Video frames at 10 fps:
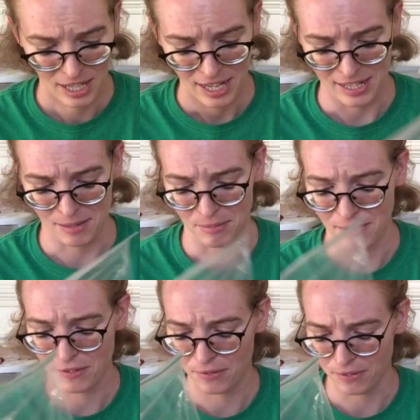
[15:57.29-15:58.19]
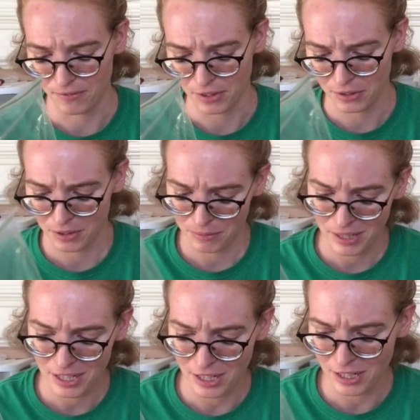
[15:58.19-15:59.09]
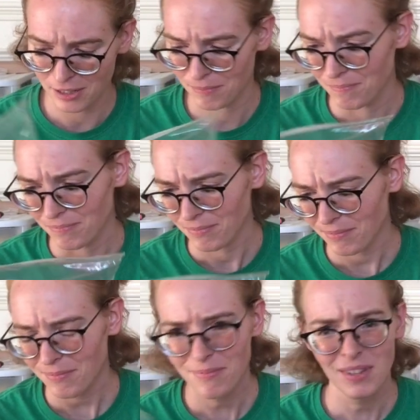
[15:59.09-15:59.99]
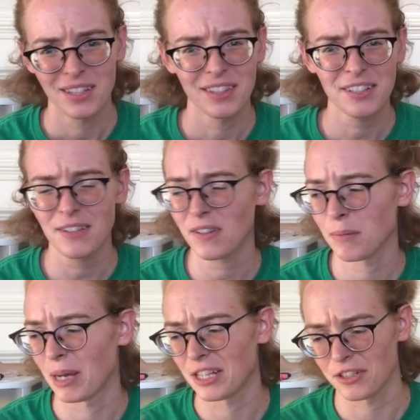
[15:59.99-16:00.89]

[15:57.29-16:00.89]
And some leftover fingering weight yarn. This stuff I might